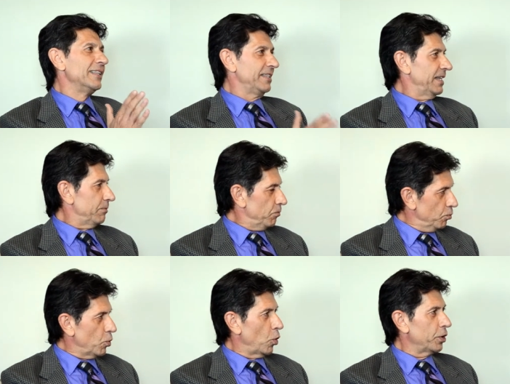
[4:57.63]
the
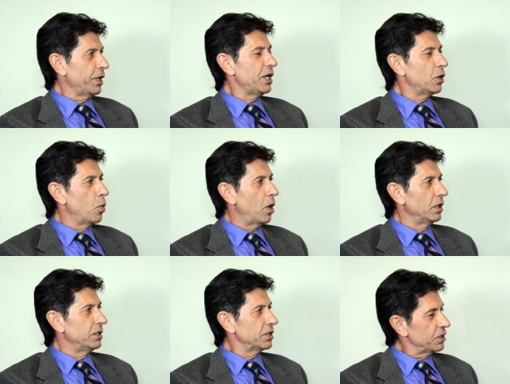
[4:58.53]
more equal
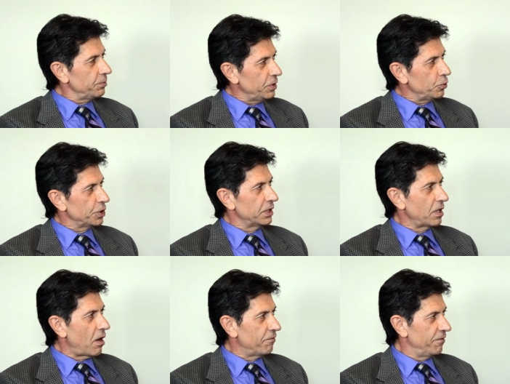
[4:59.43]
distribution
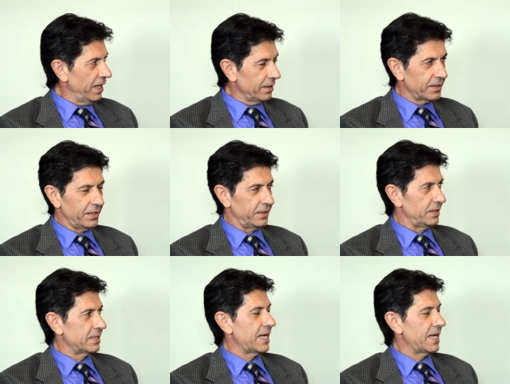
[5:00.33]
of mm-hmm. wealth there is.